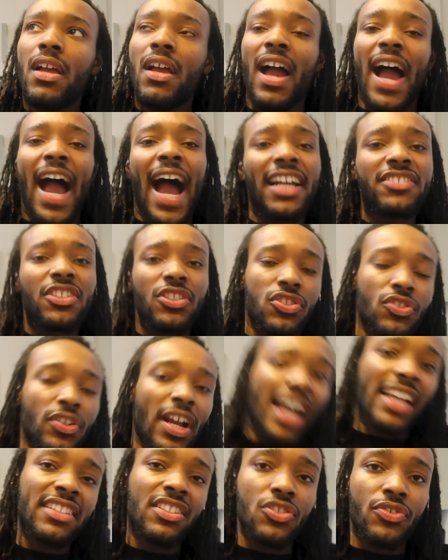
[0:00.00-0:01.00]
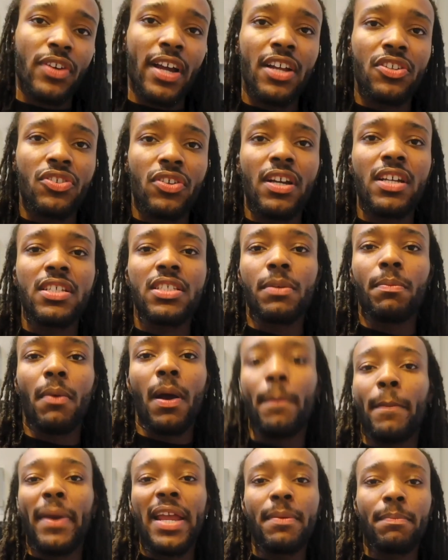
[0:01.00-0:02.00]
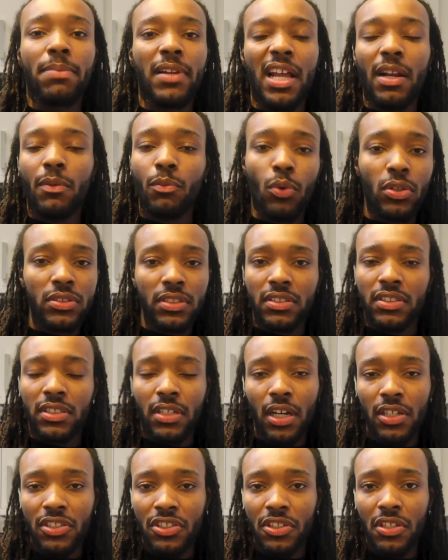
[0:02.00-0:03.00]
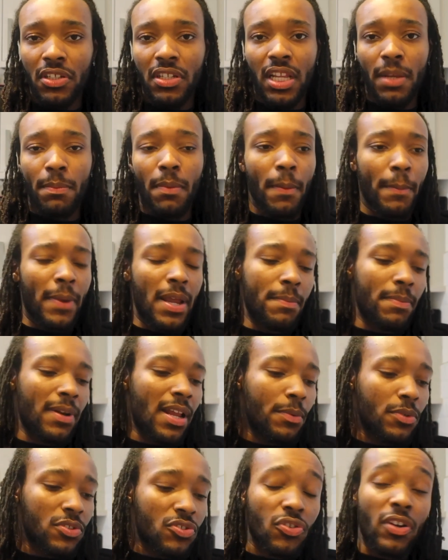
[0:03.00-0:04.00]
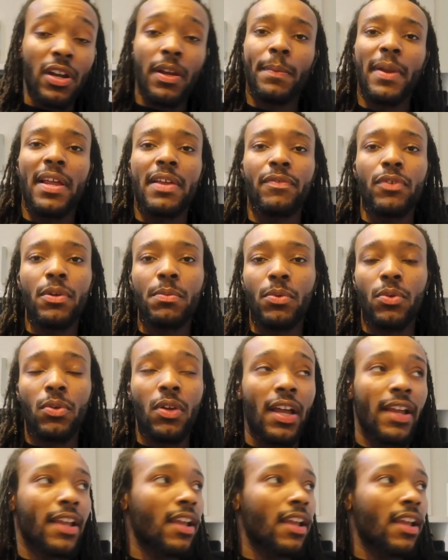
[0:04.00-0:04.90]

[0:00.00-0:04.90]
I had to strategize. So my main plan wasn't to go to uni. My main plan was to try and play football.